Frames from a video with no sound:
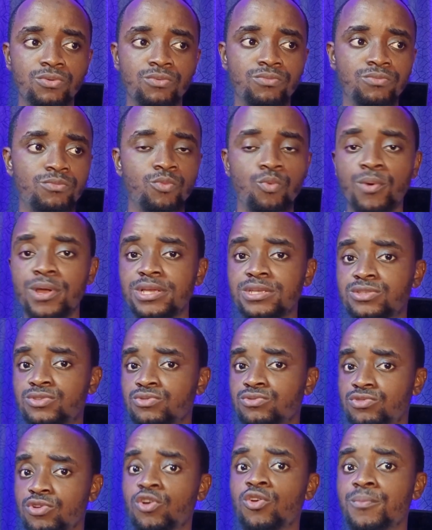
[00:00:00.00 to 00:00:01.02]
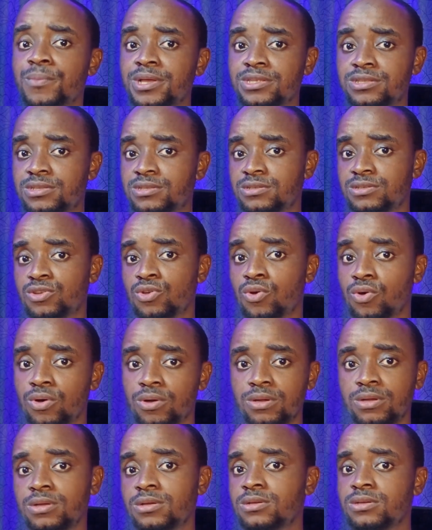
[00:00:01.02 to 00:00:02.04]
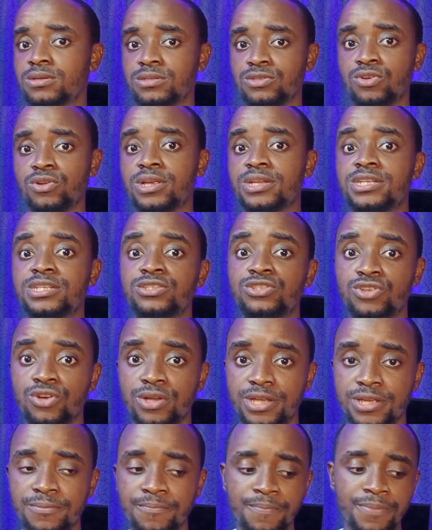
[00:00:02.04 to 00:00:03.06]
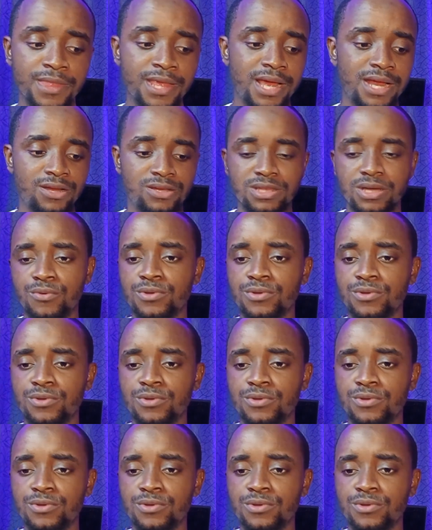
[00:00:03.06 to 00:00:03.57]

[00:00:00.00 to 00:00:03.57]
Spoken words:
ways to document your learning journey.